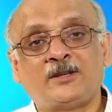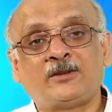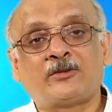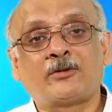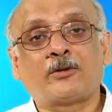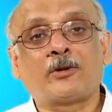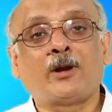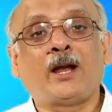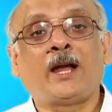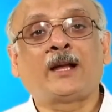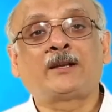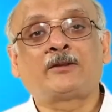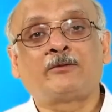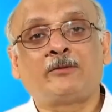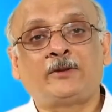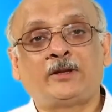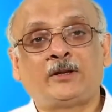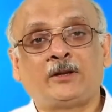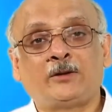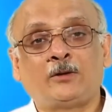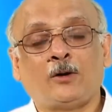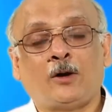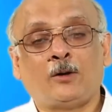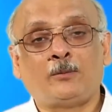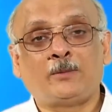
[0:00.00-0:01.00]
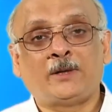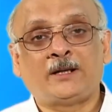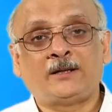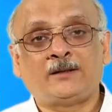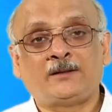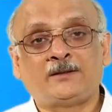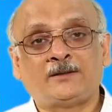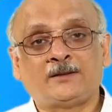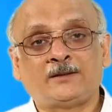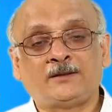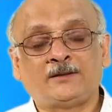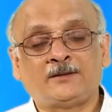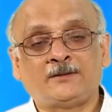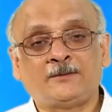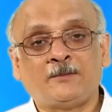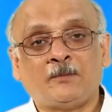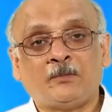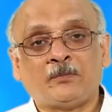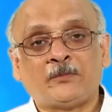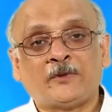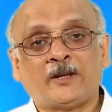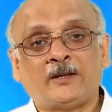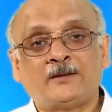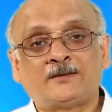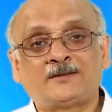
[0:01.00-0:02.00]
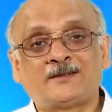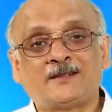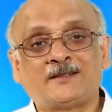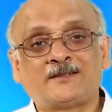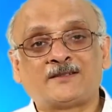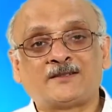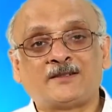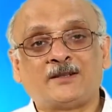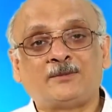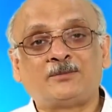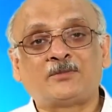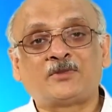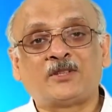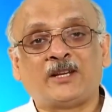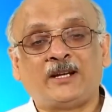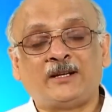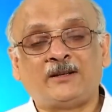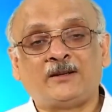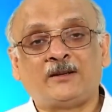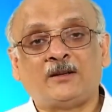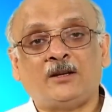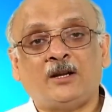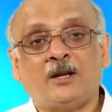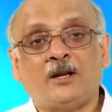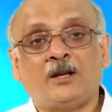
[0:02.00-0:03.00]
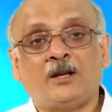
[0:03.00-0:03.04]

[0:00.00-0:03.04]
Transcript: interact with the government systems, and